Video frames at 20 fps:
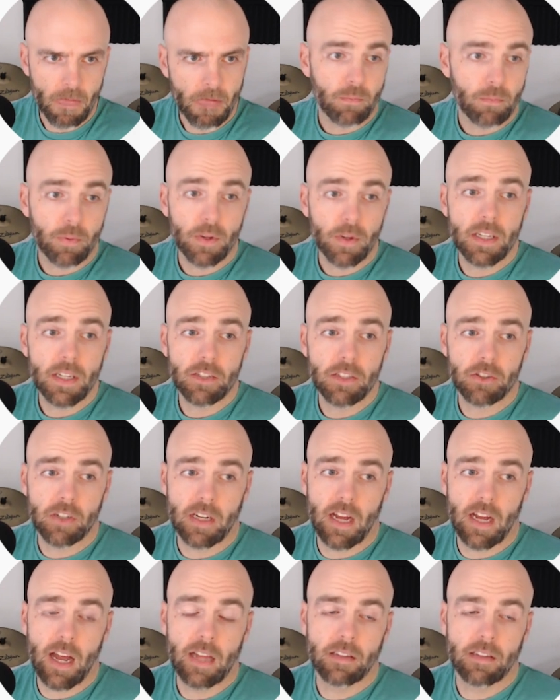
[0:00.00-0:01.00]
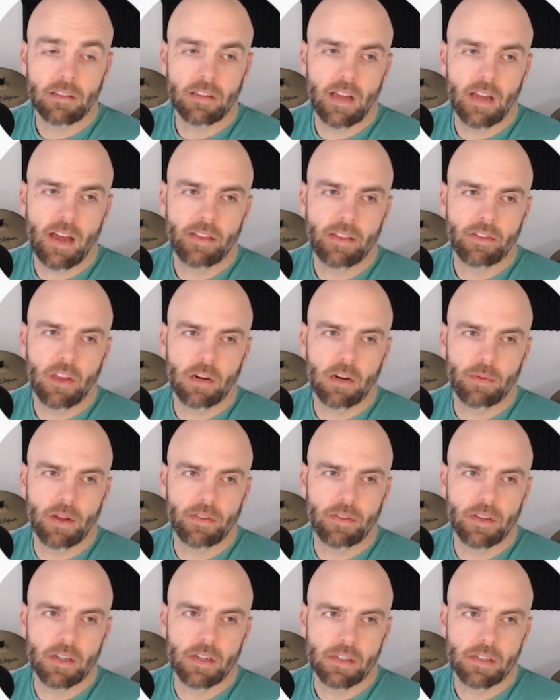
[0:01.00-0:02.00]
Pretty interesting. I hadn't thought about
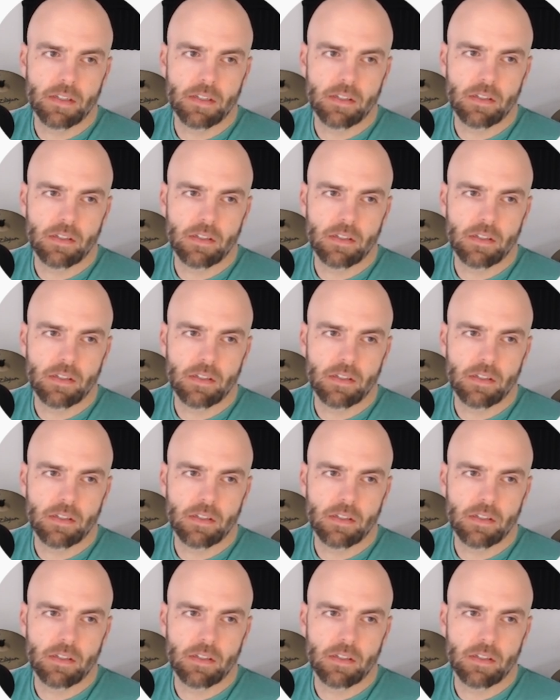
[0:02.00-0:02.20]
this.